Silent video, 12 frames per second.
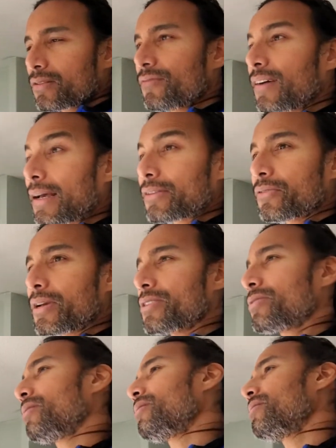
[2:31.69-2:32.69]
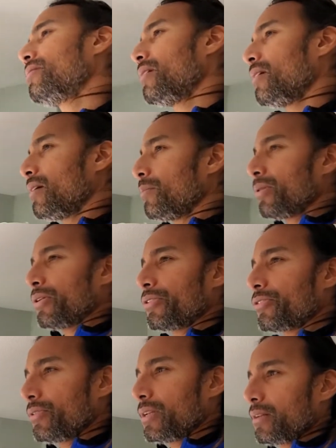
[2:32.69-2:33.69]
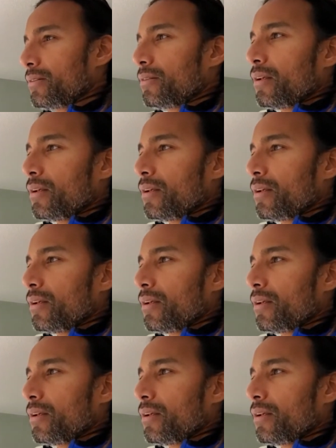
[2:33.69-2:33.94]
of valuation per unit.